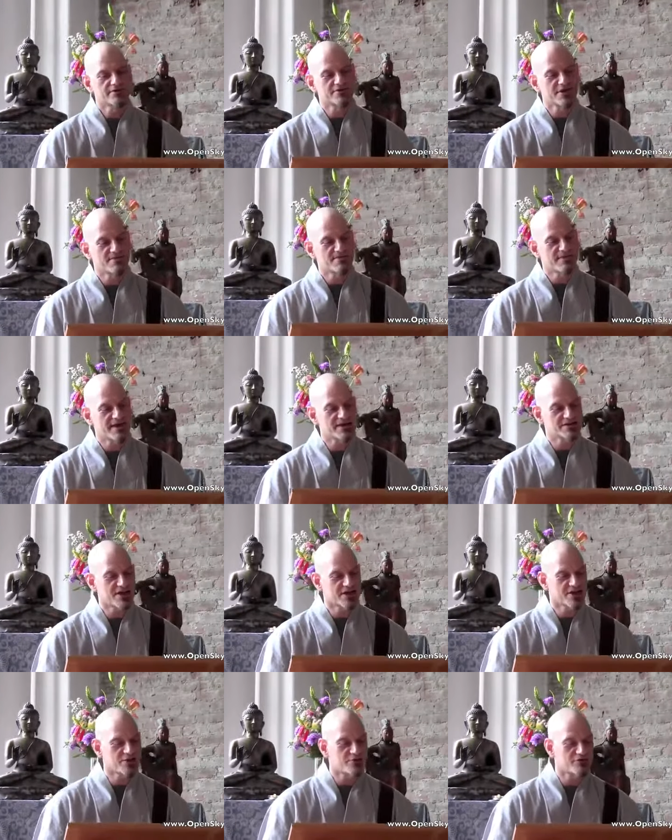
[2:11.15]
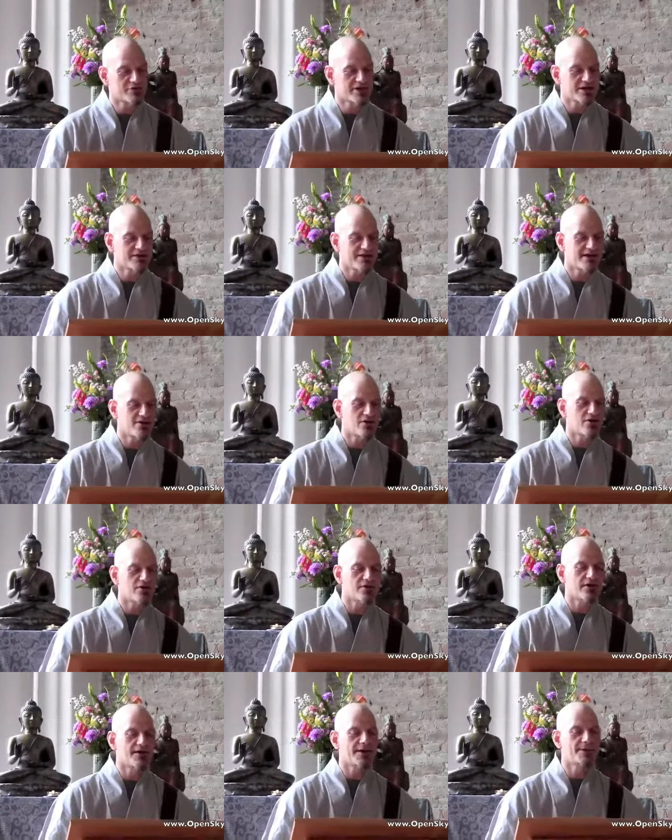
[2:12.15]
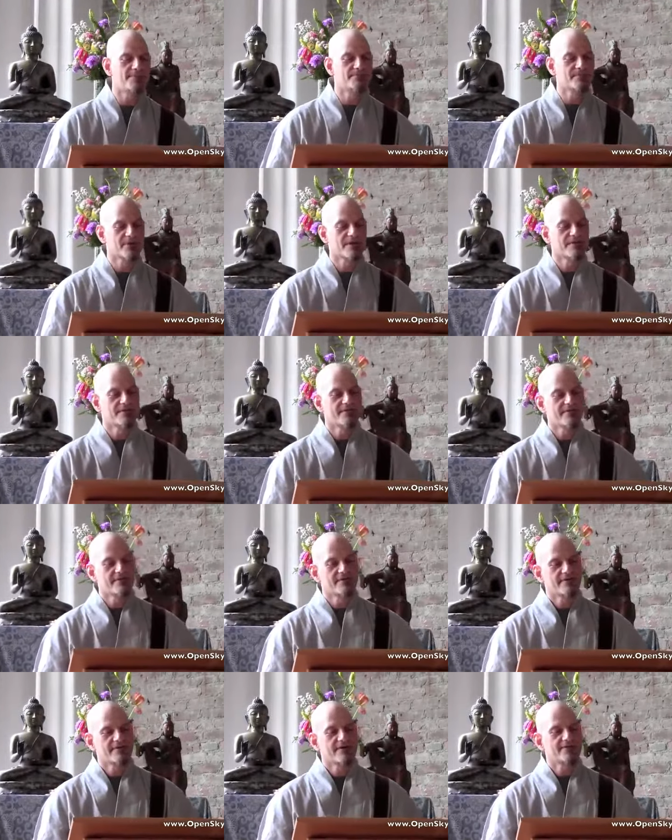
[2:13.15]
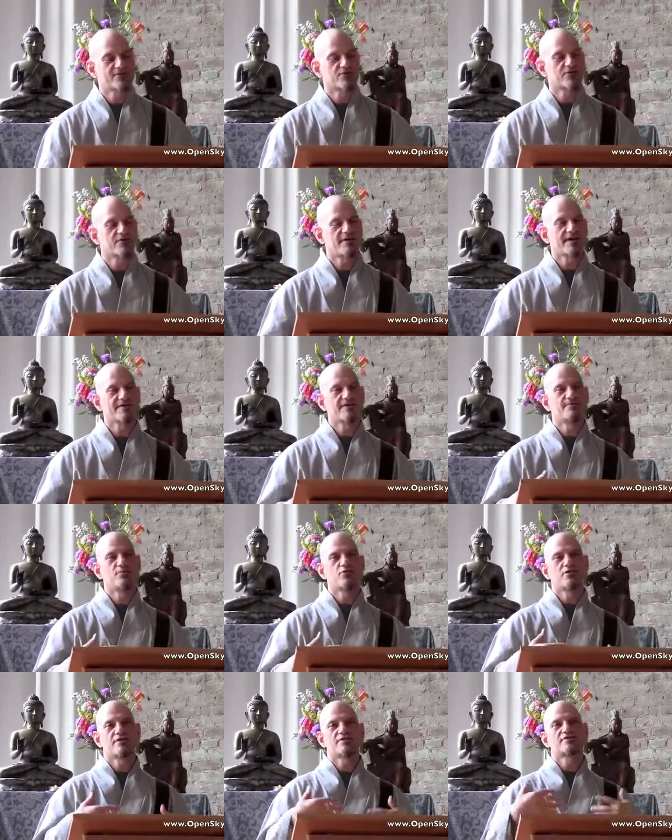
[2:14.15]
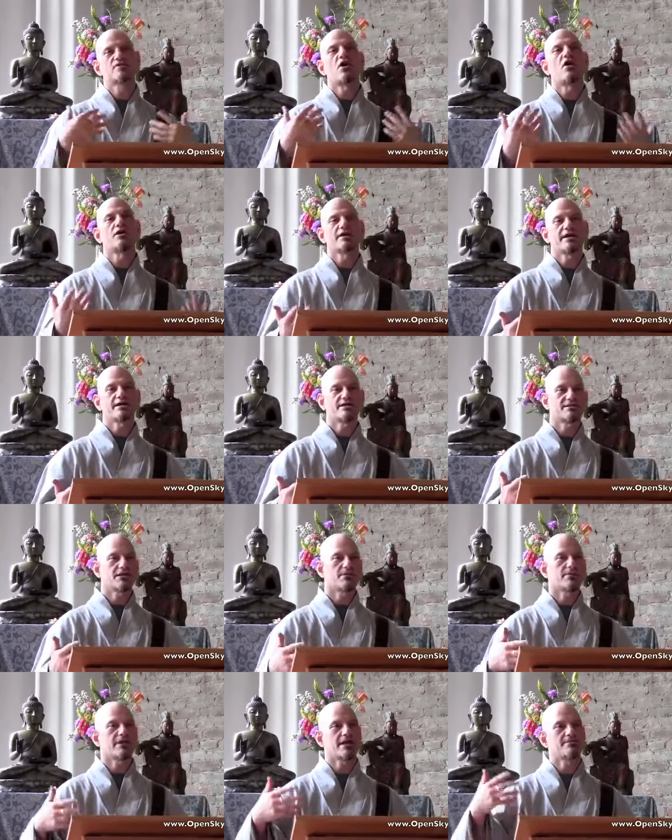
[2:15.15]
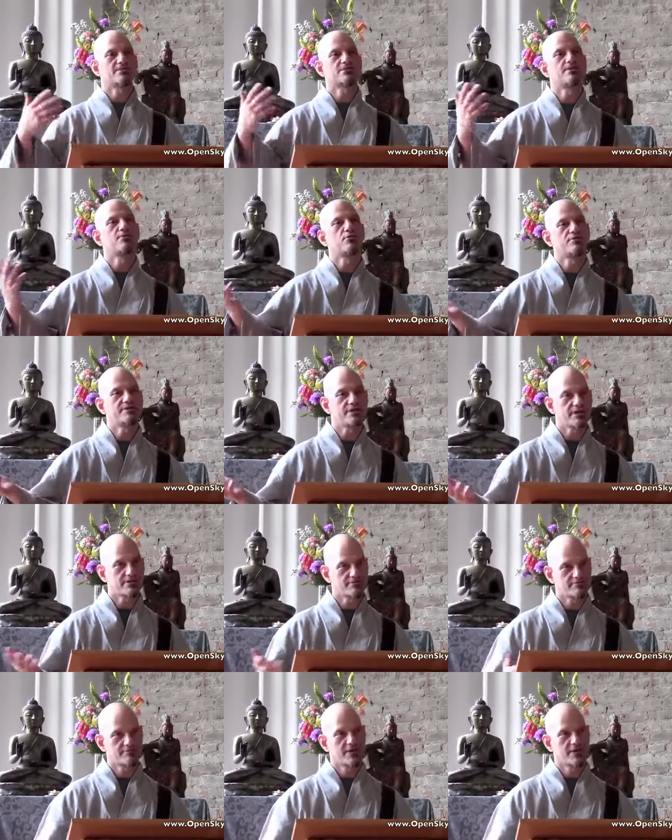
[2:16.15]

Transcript: So some things like you'll read in there are, it's sort of like the Buddha's talking to somebody named Subhuti.